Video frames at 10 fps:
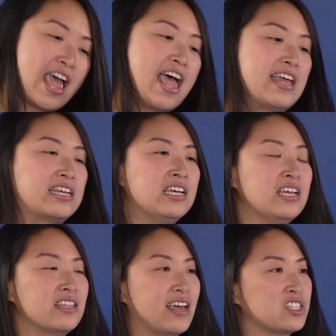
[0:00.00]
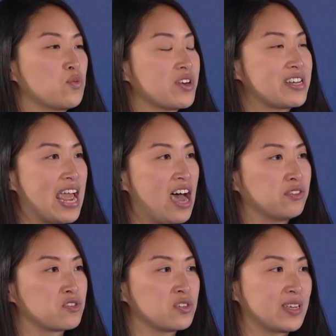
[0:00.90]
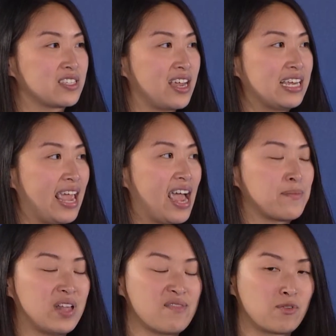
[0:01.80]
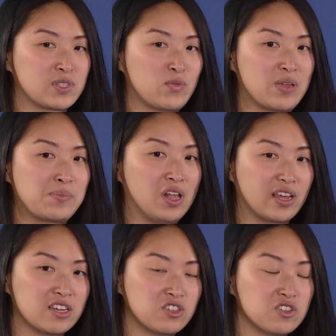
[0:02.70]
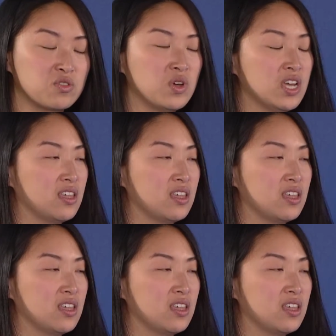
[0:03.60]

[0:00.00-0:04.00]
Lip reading: And that's where now there's some exciting AI platforms that we can plug into